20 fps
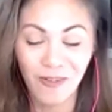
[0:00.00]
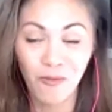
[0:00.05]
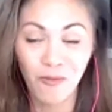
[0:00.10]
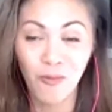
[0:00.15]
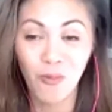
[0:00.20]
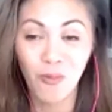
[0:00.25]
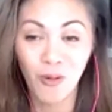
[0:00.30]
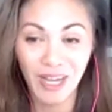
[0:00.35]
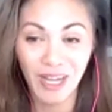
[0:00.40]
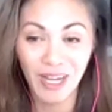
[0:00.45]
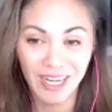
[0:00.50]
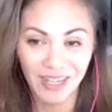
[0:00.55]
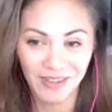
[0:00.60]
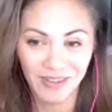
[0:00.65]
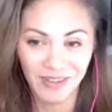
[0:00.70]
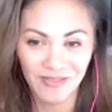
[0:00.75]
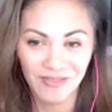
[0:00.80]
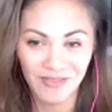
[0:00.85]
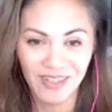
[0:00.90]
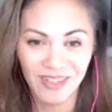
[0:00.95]
one
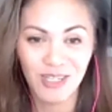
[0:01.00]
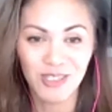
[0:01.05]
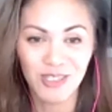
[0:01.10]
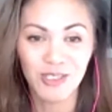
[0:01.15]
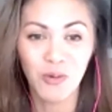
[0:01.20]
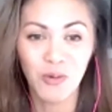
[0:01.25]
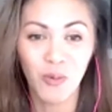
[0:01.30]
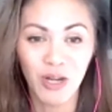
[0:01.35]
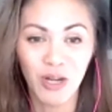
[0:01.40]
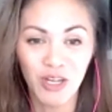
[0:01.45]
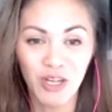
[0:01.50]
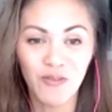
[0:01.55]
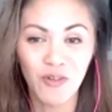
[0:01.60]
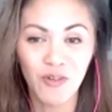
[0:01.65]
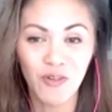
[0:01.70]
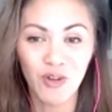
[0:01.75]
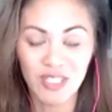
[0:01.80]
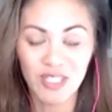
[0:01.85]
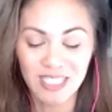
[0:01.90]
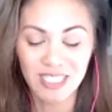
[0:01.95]
of
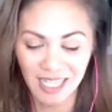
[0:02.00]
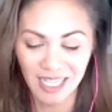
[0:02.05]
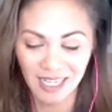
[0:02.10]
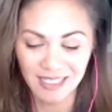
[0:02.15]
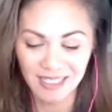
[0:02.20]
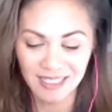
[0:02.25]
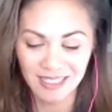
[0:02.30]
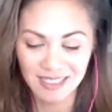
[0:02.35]
24 sets